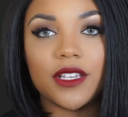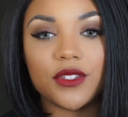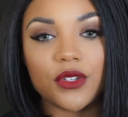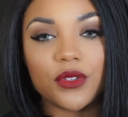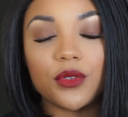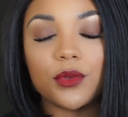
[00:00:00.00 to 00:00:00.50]

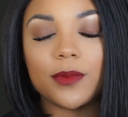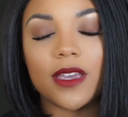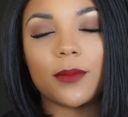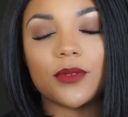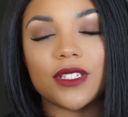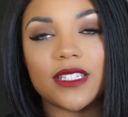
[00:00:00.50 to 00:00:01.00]
So you will be
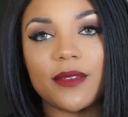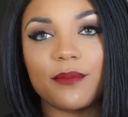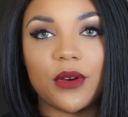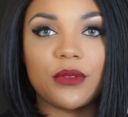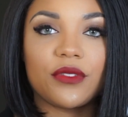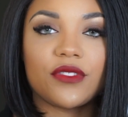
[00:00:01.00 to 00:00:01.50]
able to see
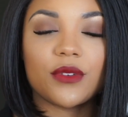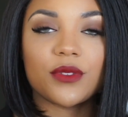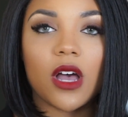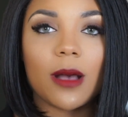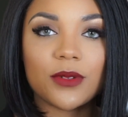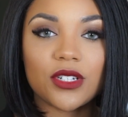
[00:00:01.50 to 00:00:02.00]
both of
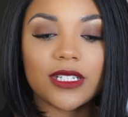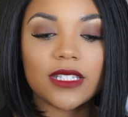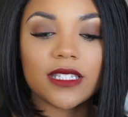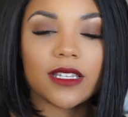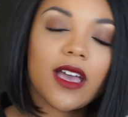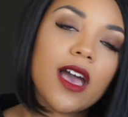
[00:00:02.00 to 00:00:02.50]
those
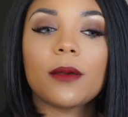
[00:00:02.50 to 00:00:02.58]
options.